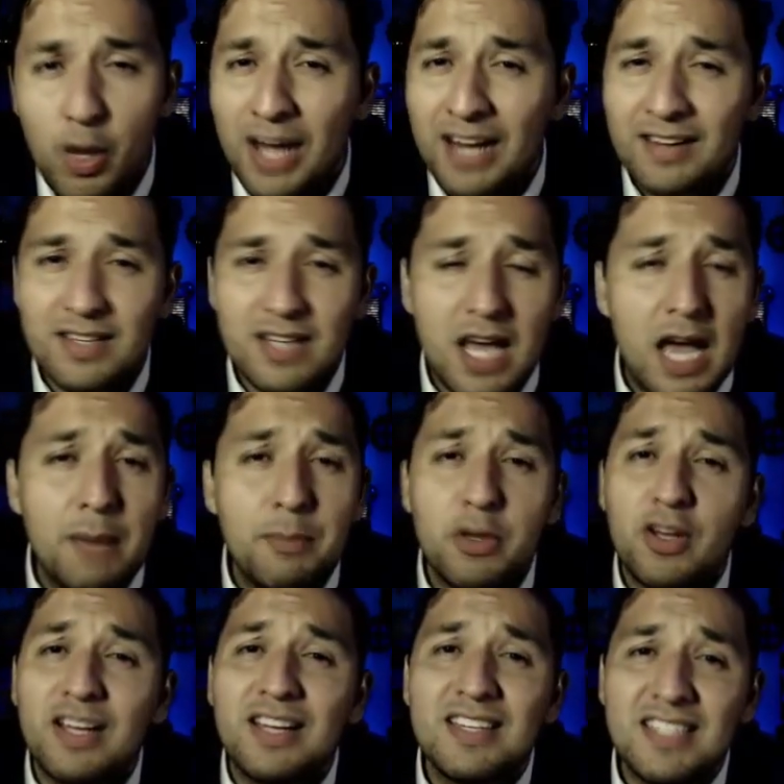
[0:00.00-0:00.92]
at a time.
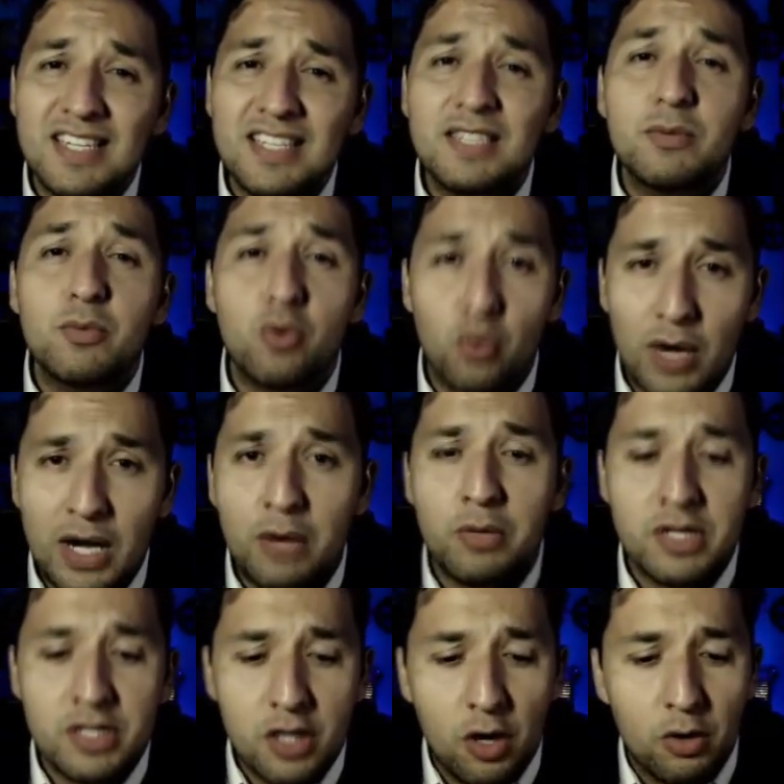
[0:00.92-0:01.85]
You're going to see some great
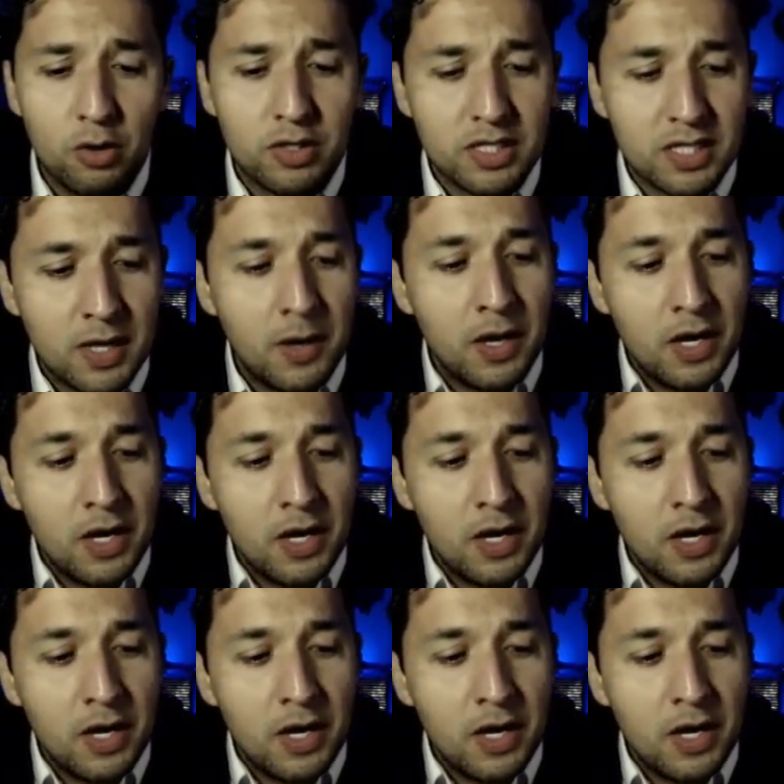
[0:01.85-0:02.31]
results.